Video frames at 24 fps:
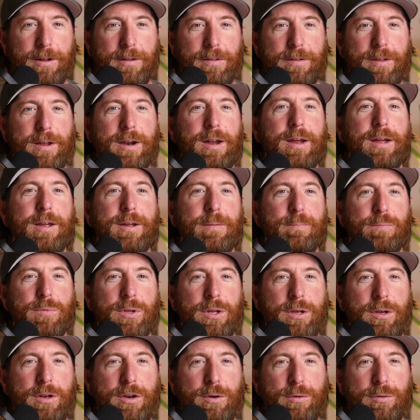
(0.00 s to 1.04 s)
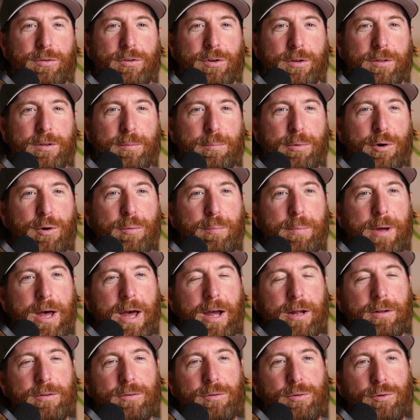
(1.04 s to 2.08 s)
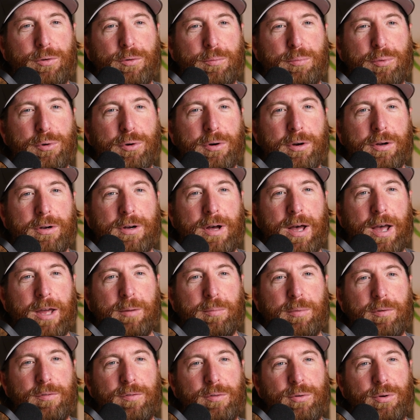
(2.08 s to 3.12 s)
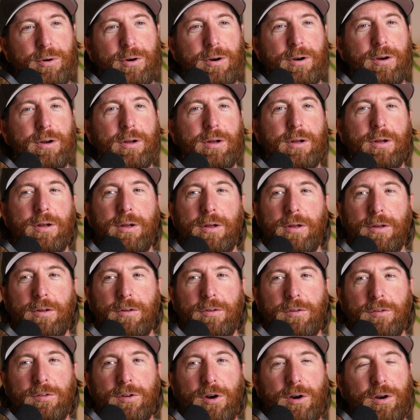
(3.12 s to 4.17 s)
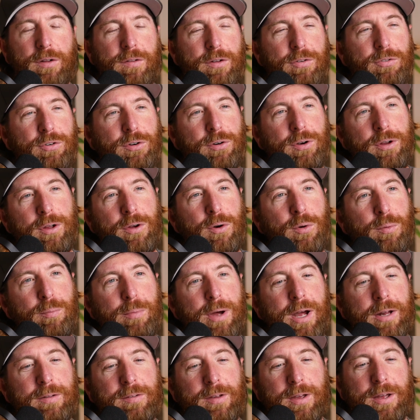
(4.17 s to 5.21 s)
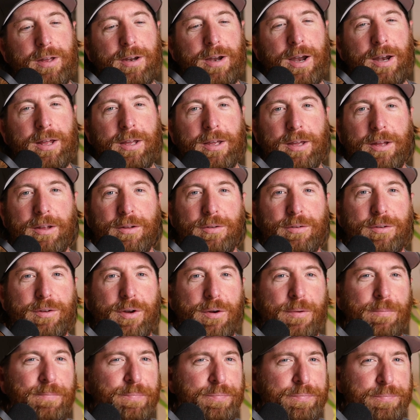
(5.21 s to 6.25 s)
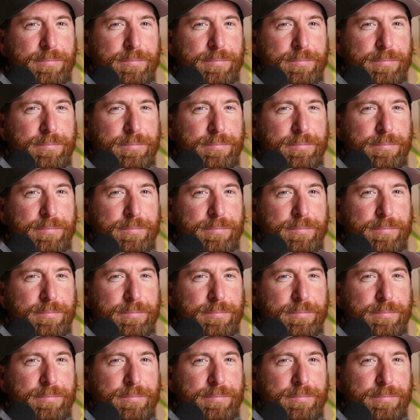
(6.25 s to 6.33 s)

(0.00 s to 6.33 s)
then I, took the boat back to Port Clyde before starting the journey home back to Connecticut. So